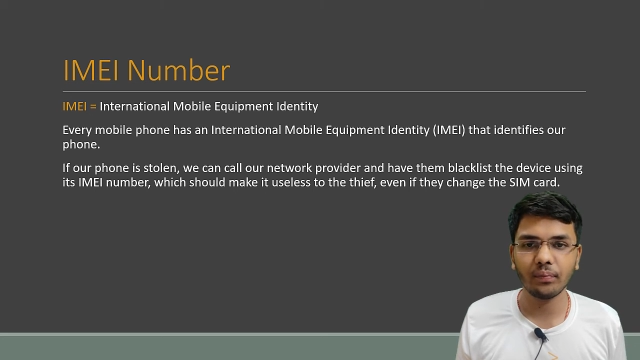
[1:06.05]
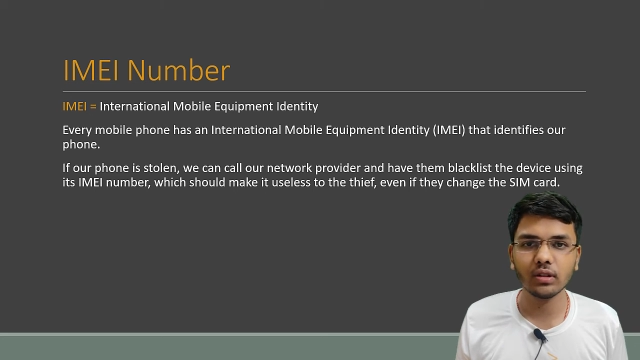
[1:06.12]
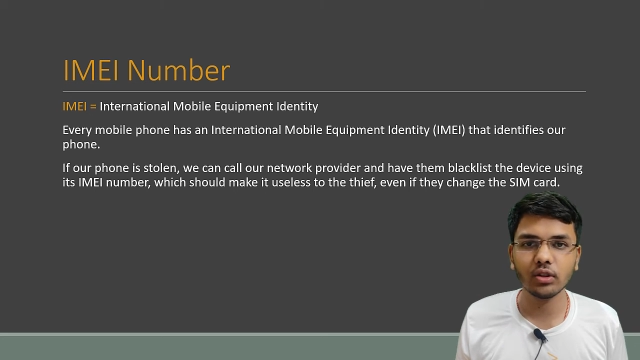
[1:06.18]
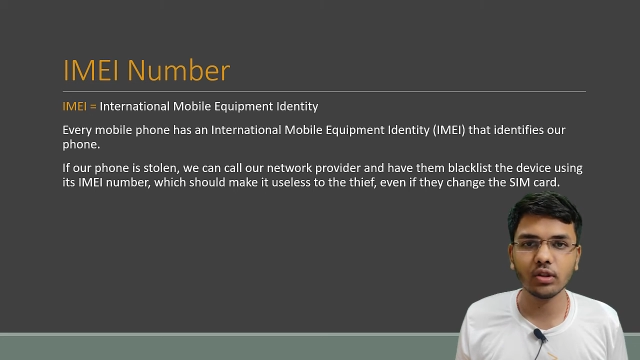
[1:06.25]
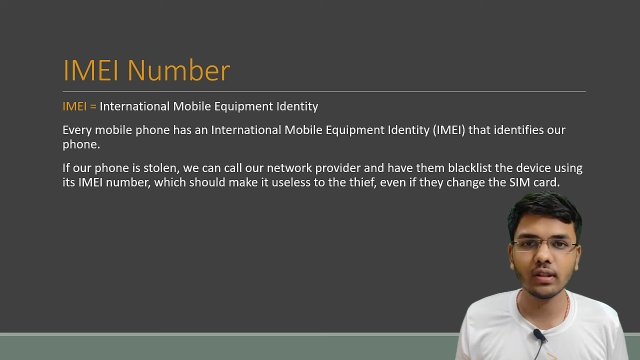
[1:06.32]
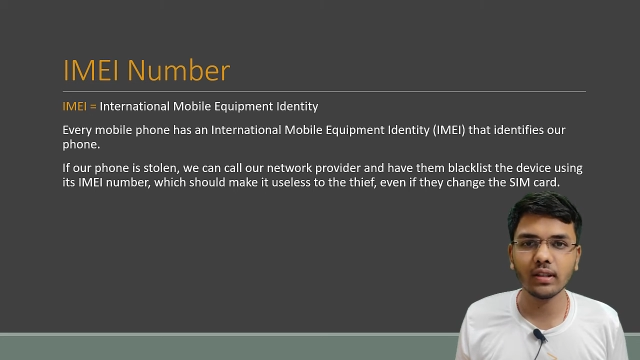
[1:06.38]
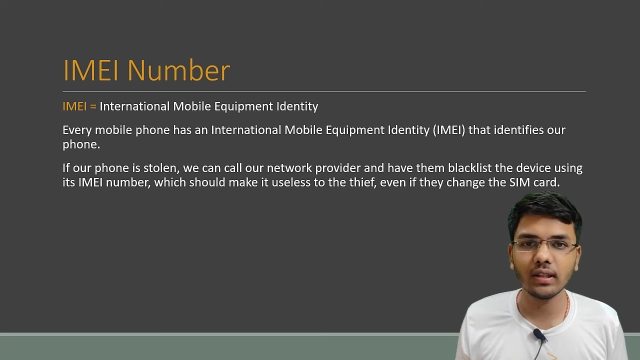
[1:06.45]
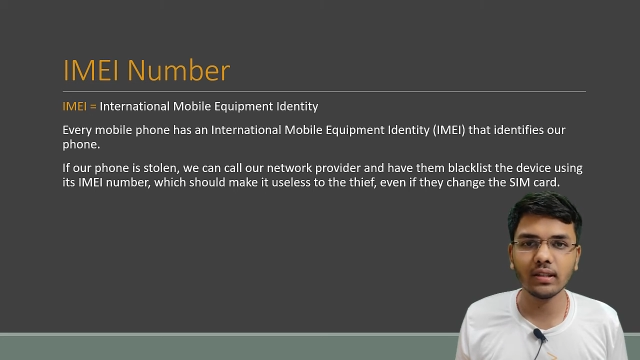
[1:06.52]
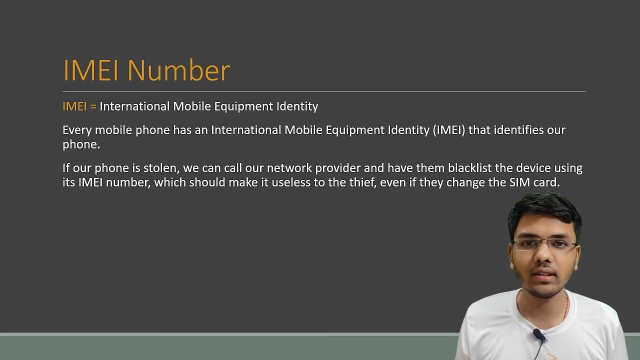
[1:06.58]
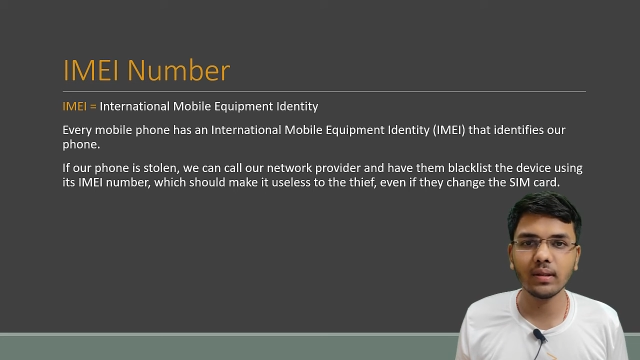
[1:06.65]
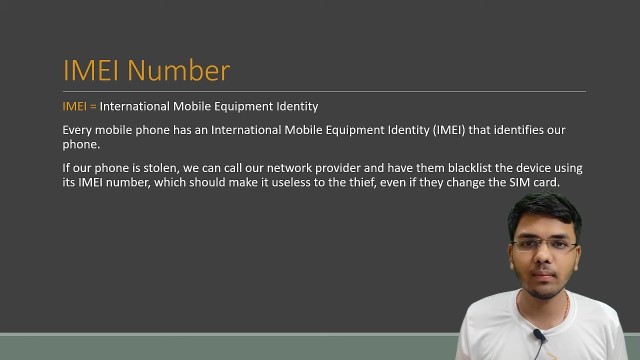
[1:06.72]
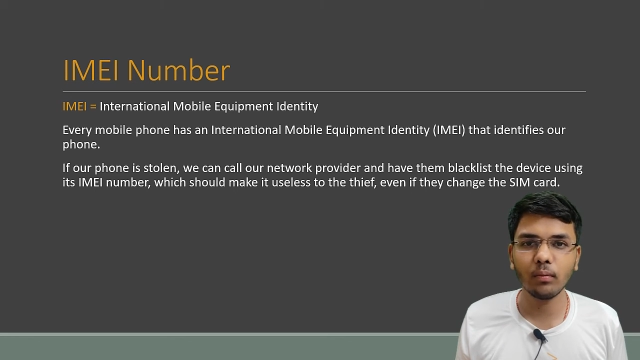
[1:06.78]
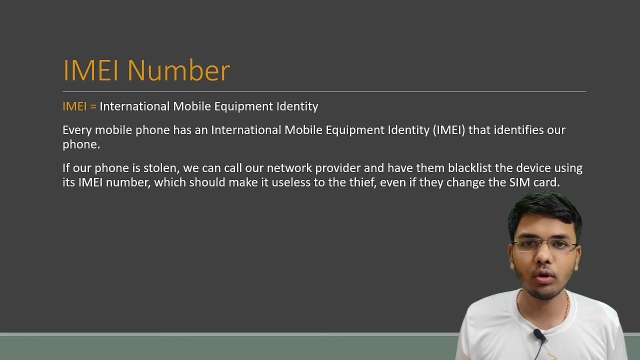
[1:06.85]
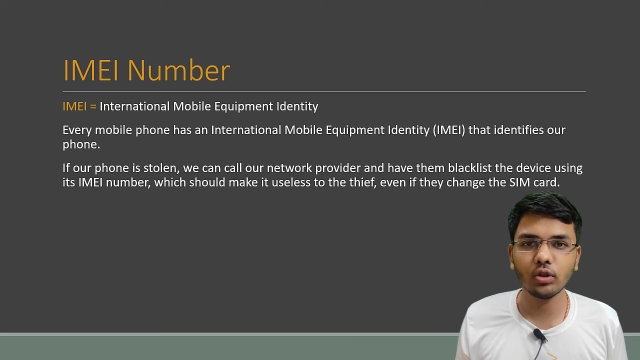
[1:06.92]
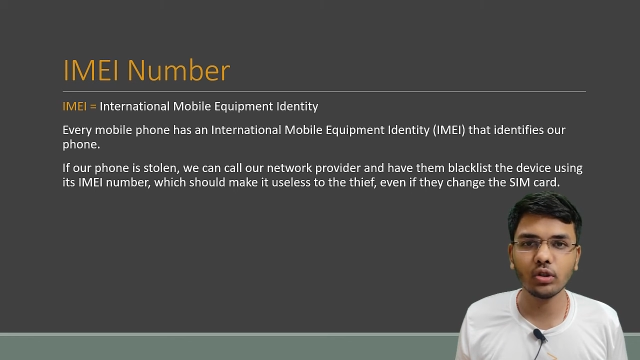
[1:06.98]
So this is
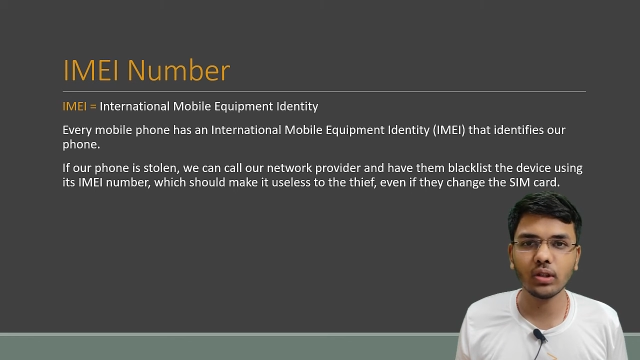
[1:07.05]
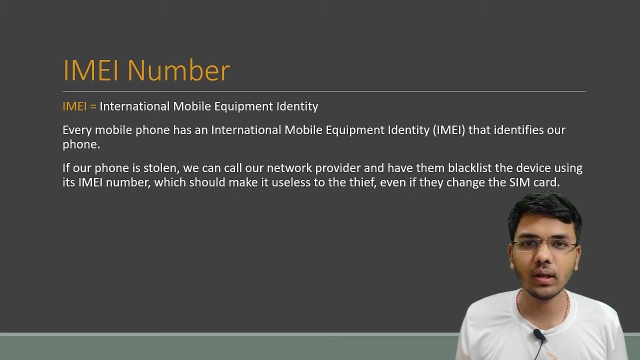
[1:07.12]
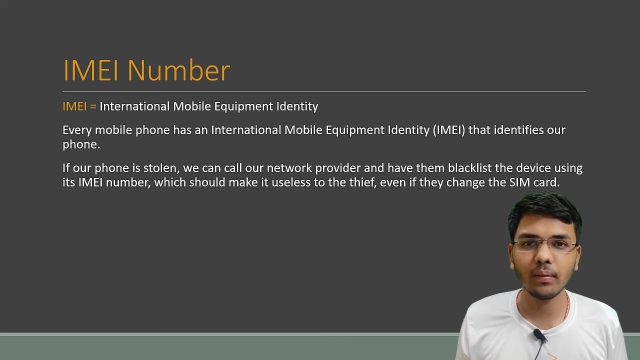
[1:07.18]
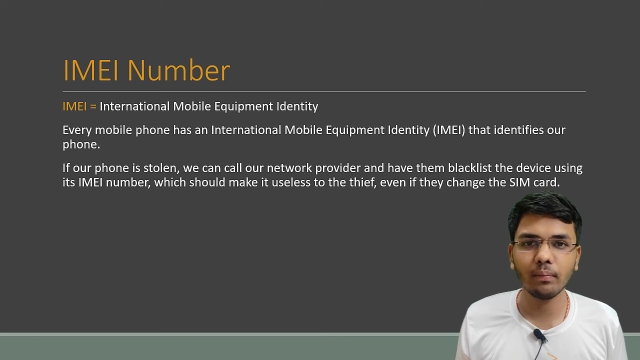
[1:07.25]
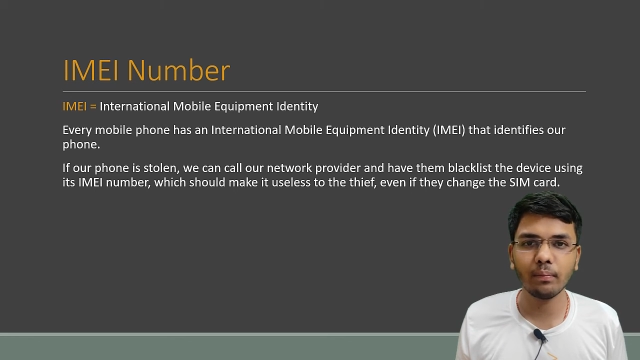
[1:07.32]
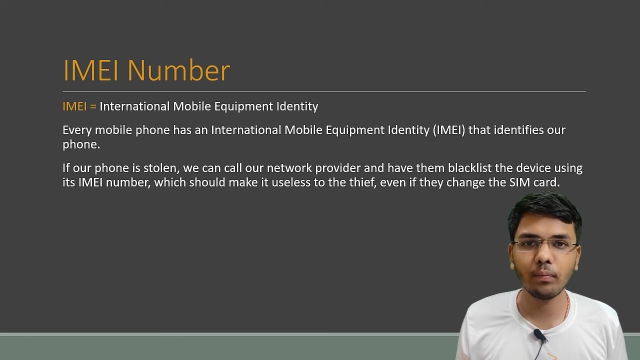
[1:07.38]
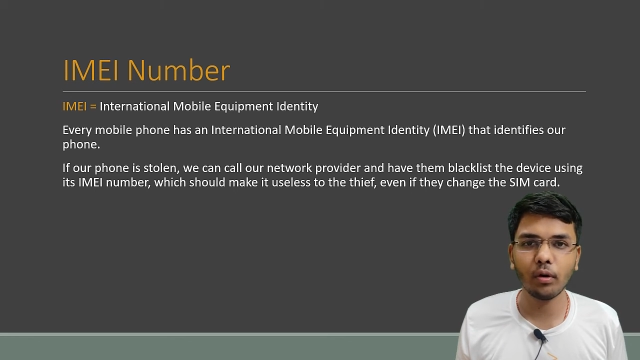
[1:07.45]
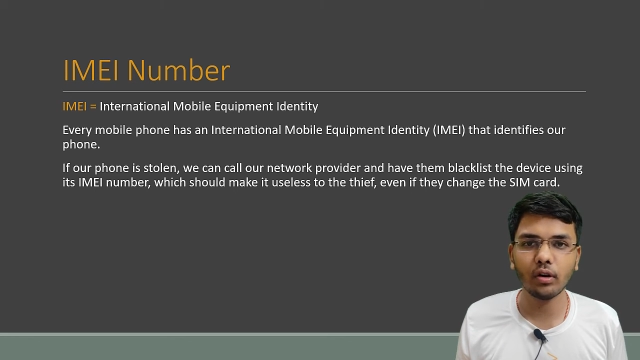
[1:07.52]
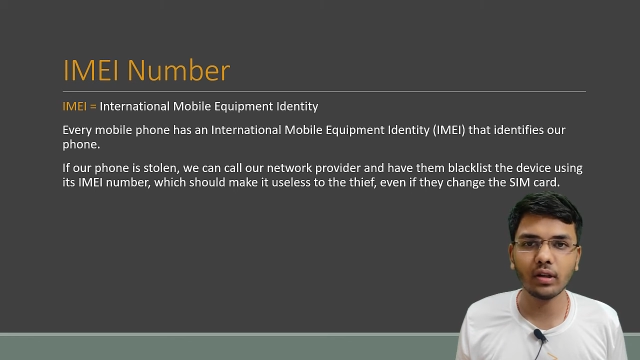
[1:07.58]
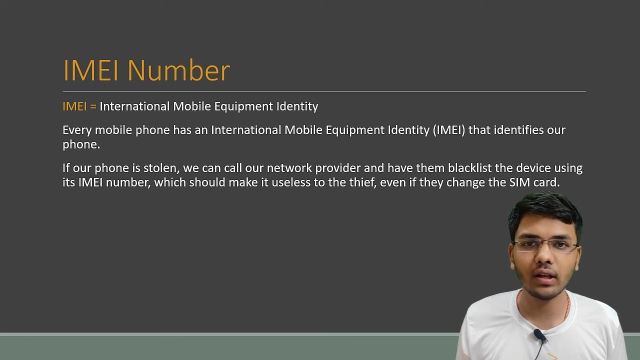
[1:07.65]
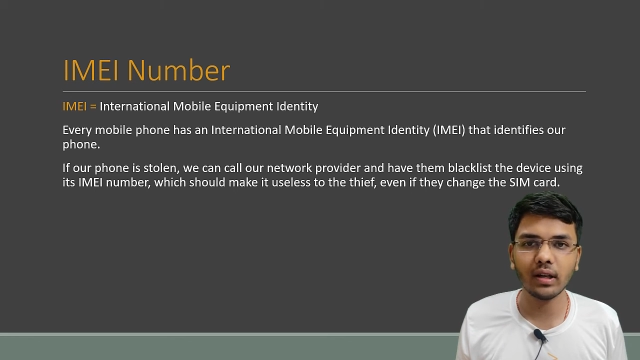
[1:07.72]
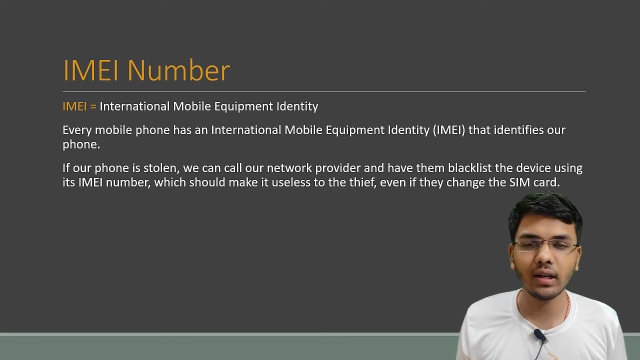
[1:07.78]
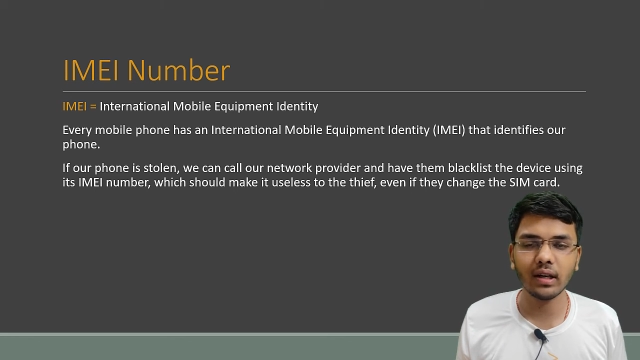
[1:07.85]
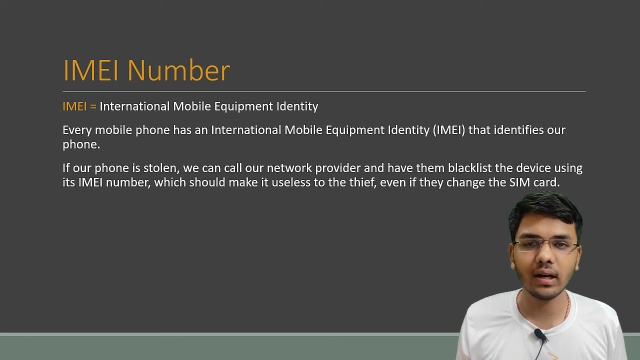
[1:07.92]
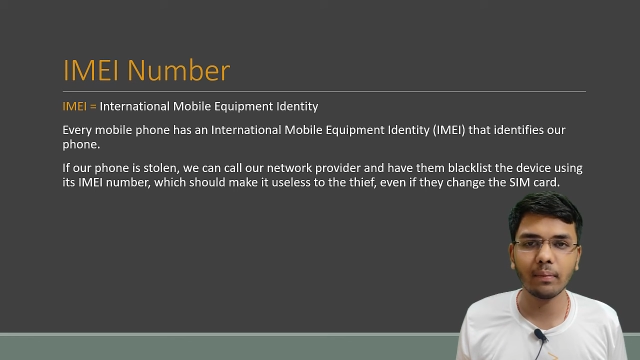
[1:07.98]
the most
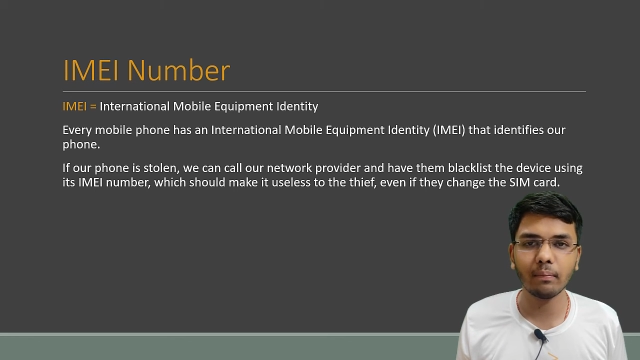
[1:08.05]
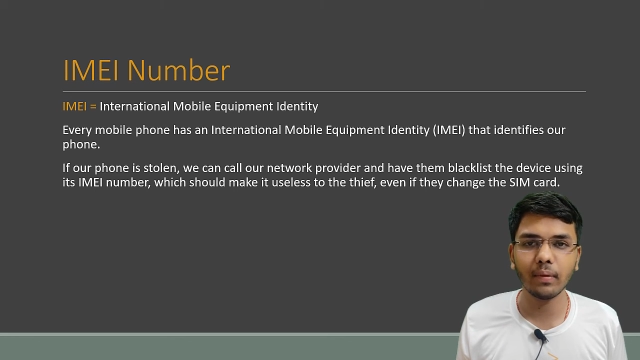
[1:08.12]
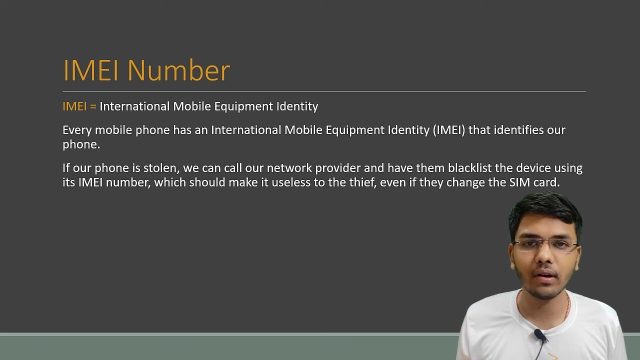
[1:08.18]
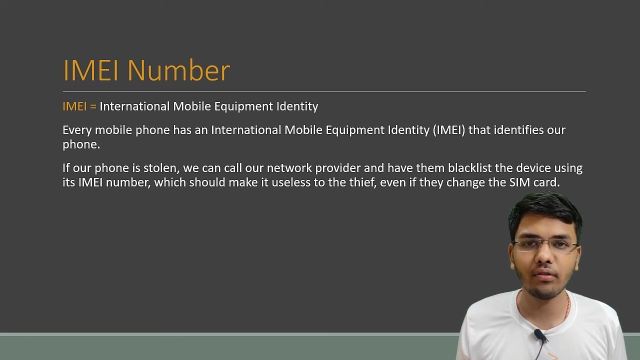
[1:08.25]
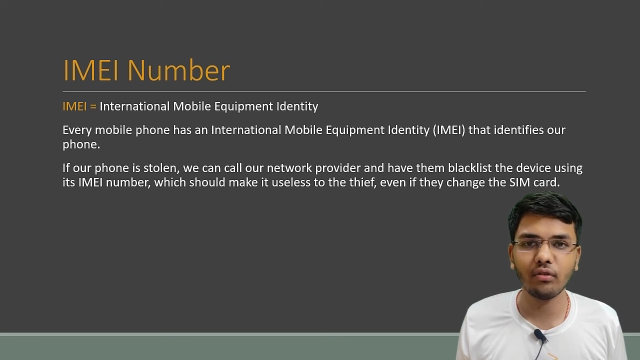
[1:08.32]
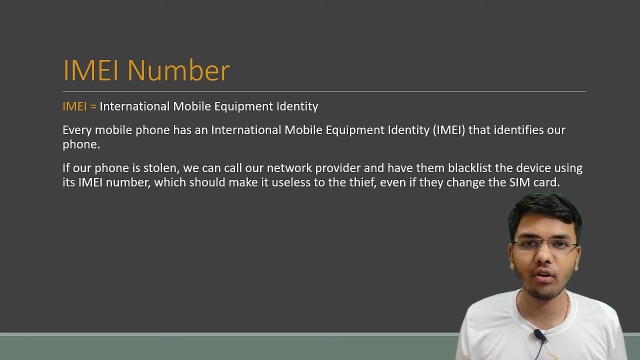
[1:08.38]
important number